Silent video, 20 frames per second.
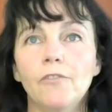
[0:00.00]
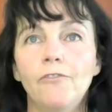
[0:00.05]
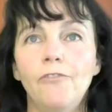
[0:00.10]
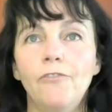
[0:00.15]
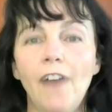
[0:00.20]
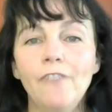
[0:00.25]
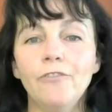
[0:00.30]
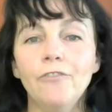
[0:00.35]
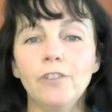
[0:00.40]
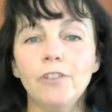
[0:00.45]

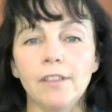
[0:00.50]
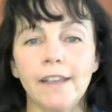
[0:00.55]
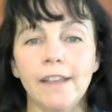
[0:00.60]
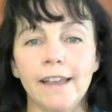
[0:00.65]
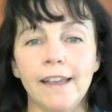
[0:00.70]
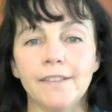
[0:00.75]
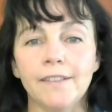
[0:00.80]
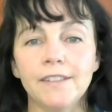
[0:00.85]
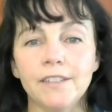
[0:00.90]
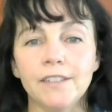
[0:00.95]
5 foot
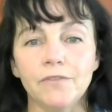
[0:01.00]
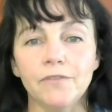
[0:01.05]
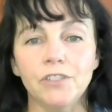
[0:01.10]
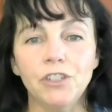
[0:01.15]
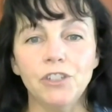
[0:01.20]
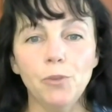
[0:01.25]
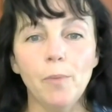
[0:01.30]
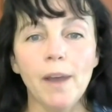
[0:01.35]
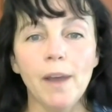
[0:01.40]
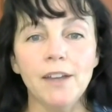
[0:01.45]
lengths of
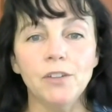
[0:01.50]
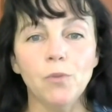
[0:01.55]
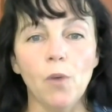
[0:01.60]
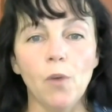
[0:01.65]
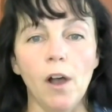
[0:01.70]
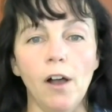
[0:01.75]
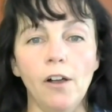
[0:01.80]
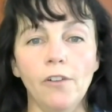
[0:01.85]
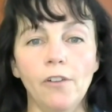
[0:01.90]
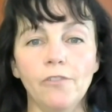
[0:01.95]

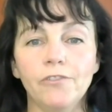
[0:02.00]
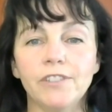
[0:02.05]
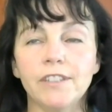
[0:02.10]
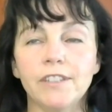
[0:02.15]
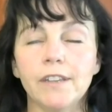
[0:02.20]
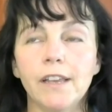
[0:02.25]
2x12s